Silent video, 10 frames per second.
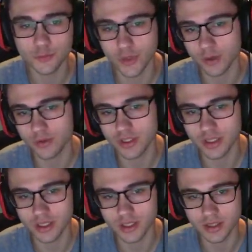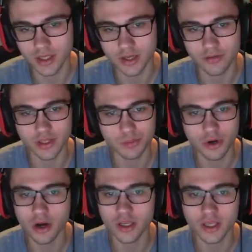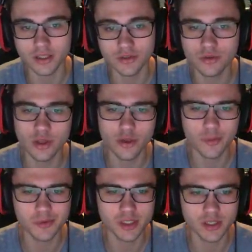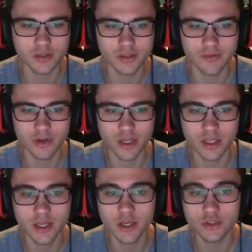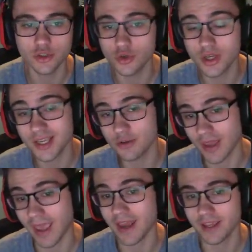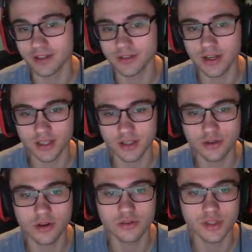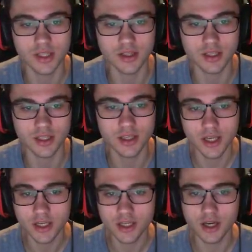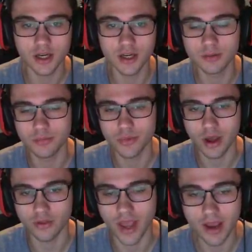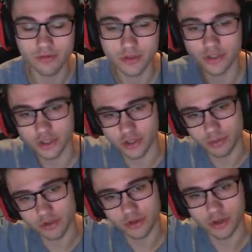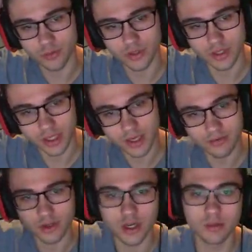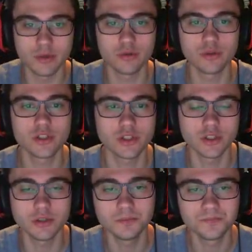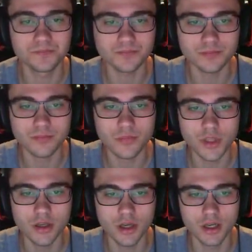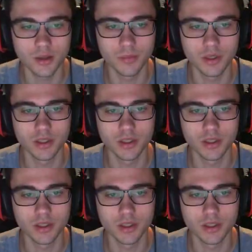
like with the, the enervates procking, because it's only a 30% chance on every hit, so you can you can get unlucky, you can also get lucky. Um, on the average, you're going to be triggering one like every combo, which is good. Um,